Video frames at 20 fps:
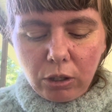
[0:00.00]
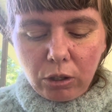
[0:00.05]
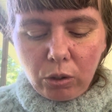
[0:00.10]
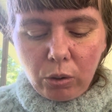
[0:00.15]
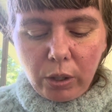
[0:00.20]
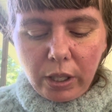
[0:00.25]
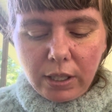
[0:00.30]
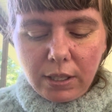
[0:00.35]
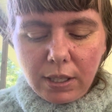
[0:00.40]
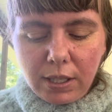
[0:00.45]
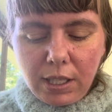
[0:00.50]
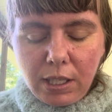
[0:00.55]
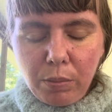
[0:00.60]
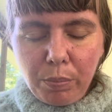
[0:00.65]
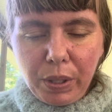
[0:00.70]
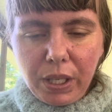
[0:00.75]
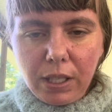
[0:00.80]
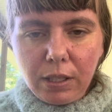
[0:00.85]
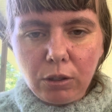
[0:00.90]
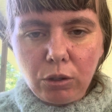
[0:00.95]
You're going to
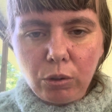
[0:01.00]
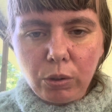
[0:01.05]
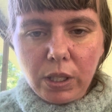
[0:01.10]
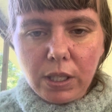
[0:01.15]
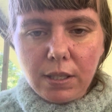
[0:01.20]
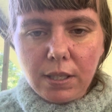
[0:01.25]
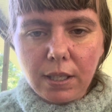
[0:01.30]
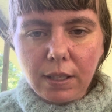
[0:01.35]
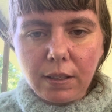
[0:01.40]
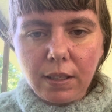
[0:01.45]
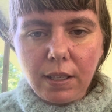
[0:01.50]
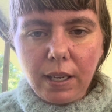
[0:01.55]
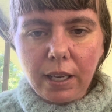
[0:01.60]
keep increasing. The